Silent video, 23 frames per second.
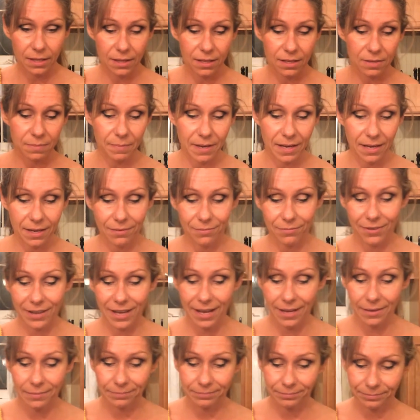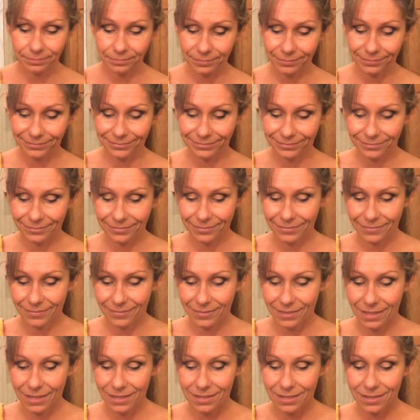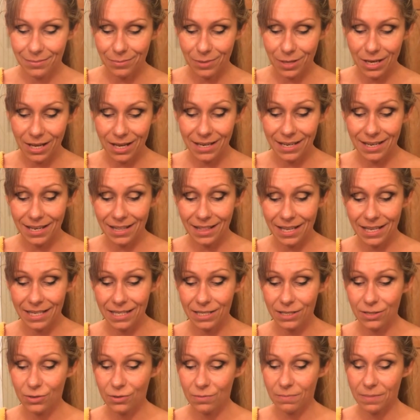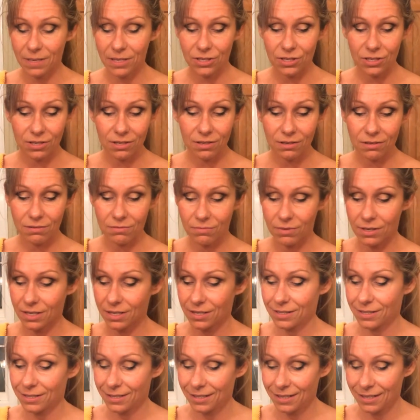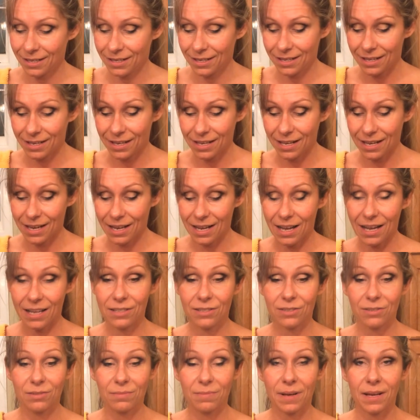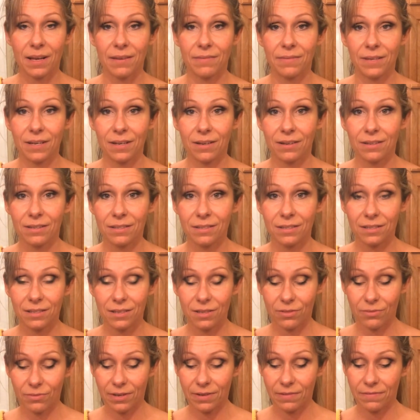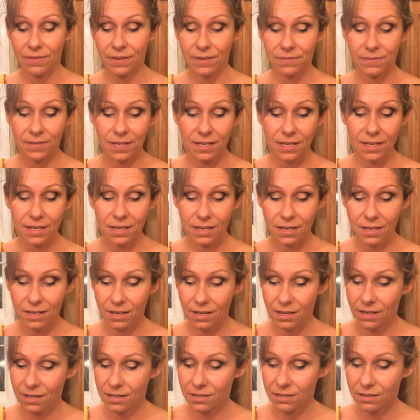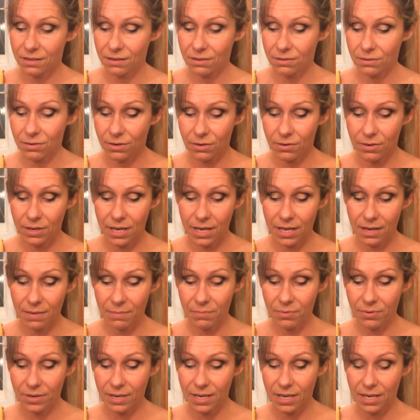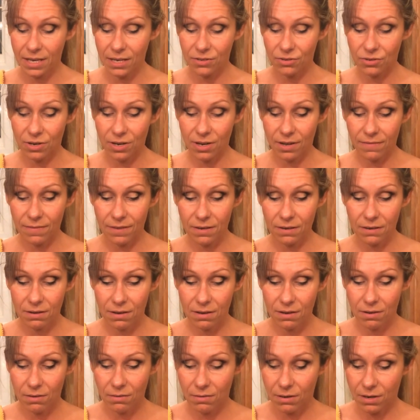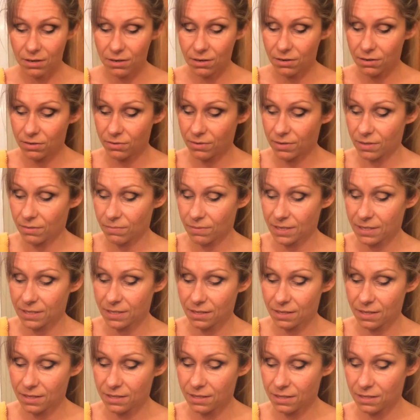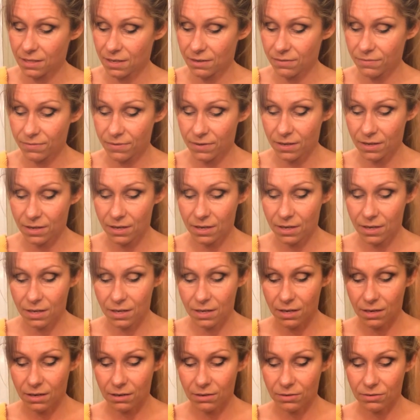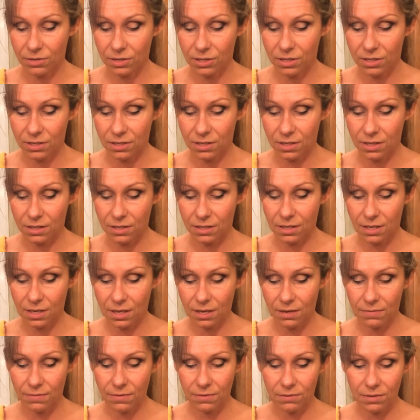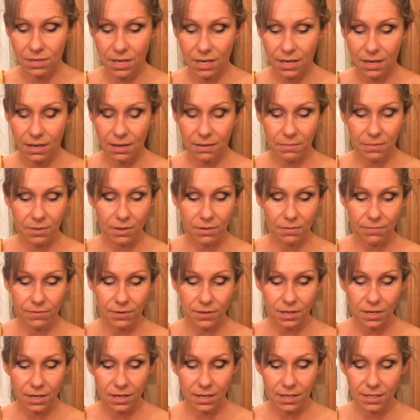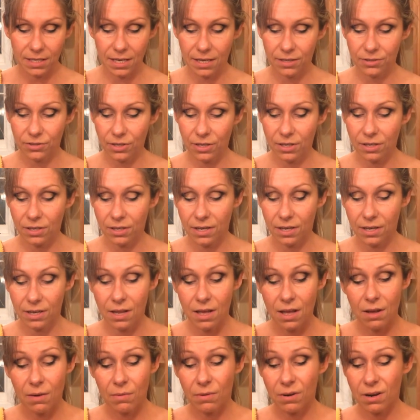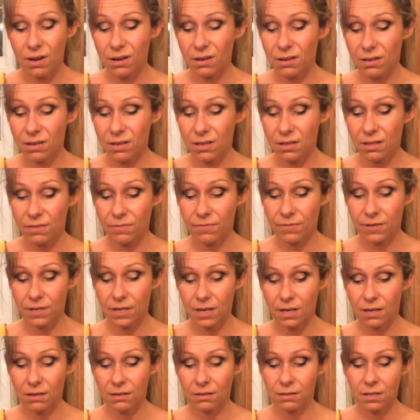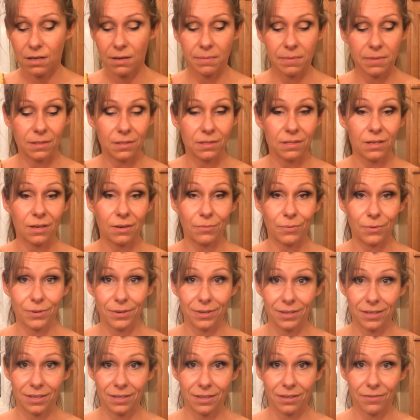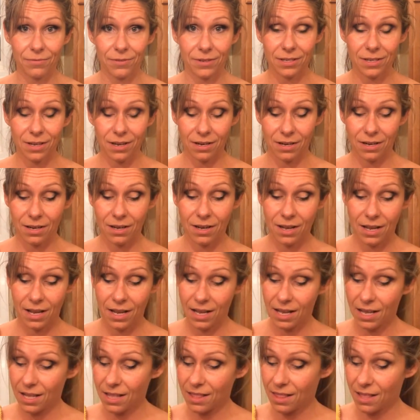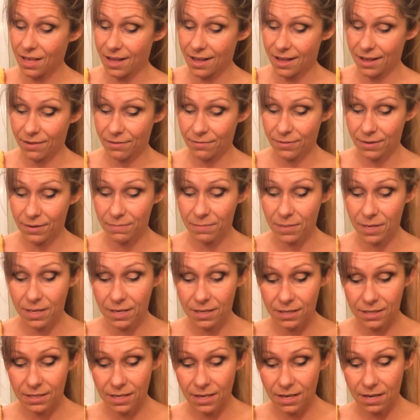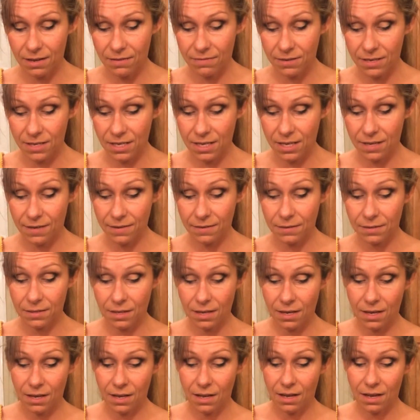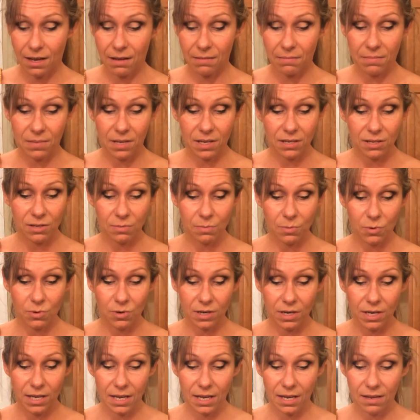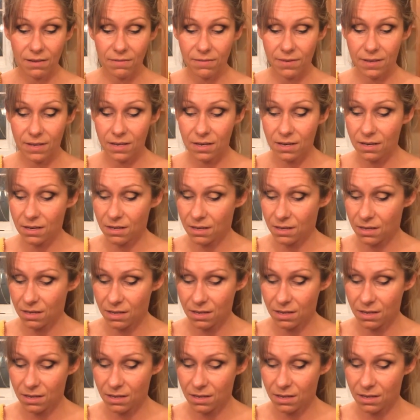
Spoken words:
in this bacon fat. Something I neglected to mention was I turned my oven on to 350. So go ahead and preheat your oven while you're doing the rest of this stuff. It'll just save you time and your frittata is actually cooking. We're not going to cook the frittata on top of the stove. We're going to cook the frittata in the oven because the oven gives a much more even